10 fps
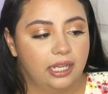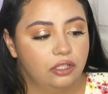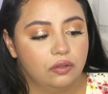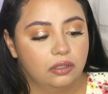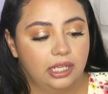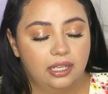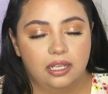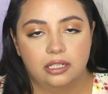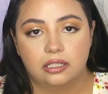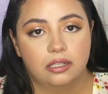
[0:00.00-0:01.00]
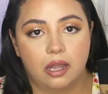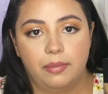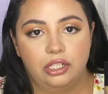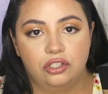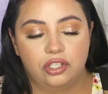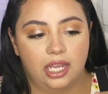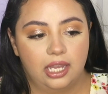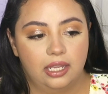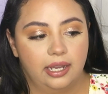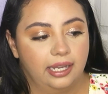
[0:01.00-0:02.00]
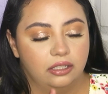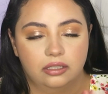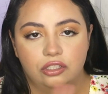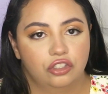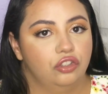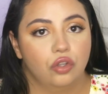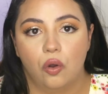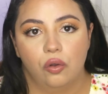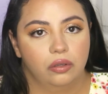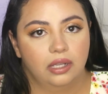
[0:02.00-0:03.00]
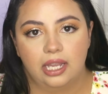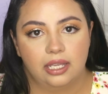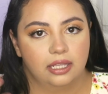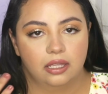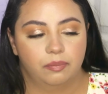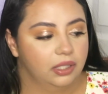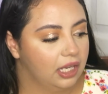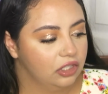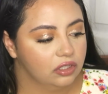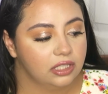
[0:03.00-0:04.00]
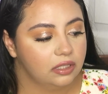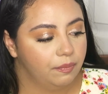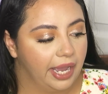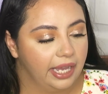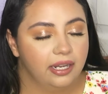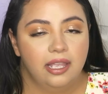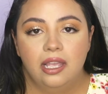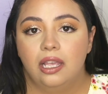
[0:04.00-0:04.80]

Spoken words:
I don't like it. It's not my shade. I just don't like it. The application is bad.